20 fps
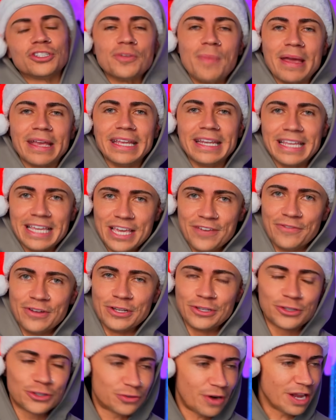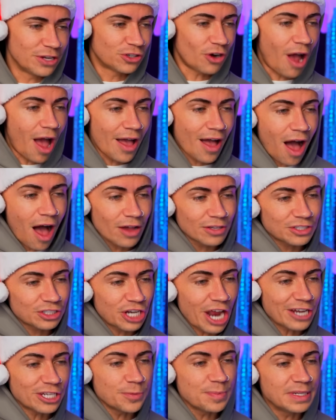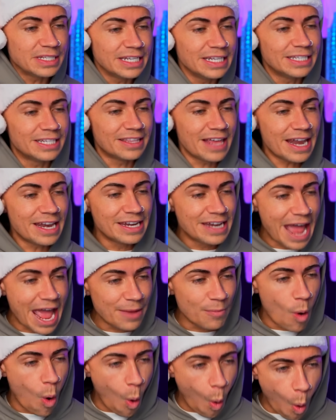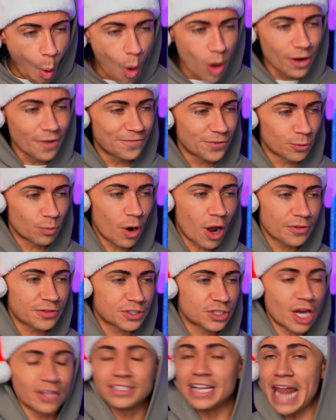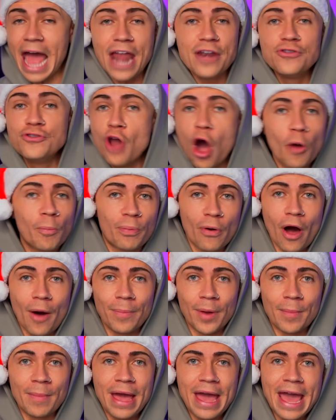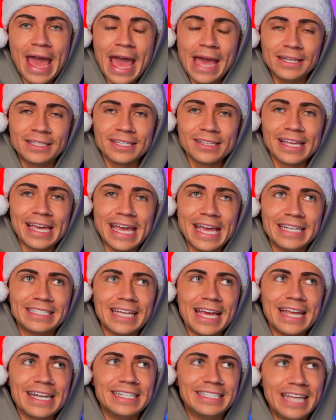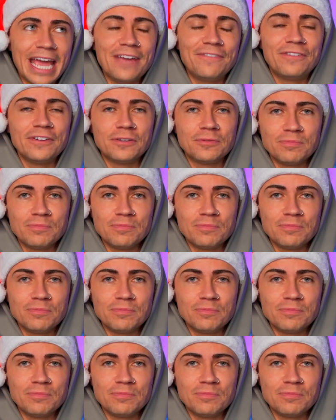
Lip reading: to make it even stranger, I asked ChatGPT to then name all of the Rothschild and had no problem until it hit David